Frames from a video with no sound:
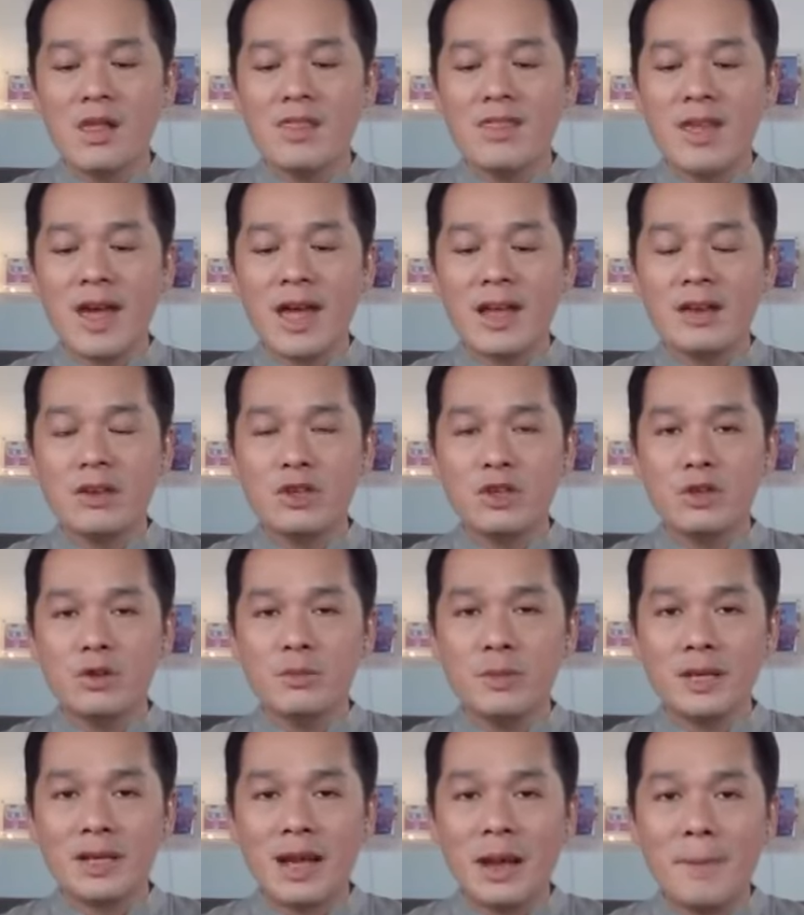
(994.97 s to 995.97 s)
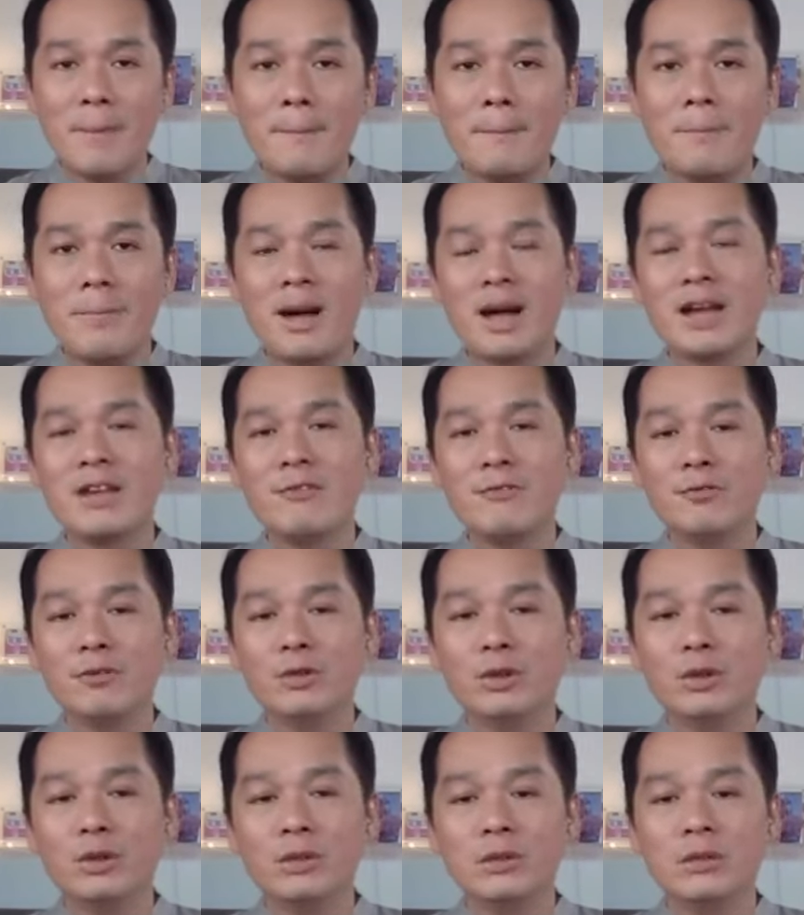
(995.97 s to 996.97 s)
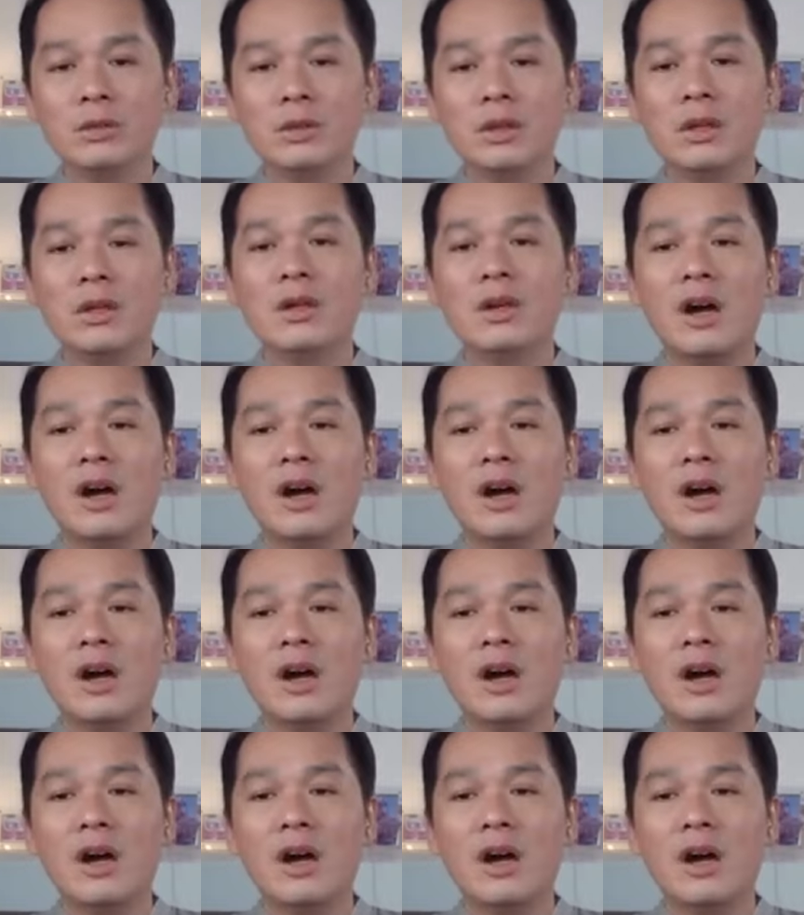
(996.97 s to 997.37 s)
then you become mindful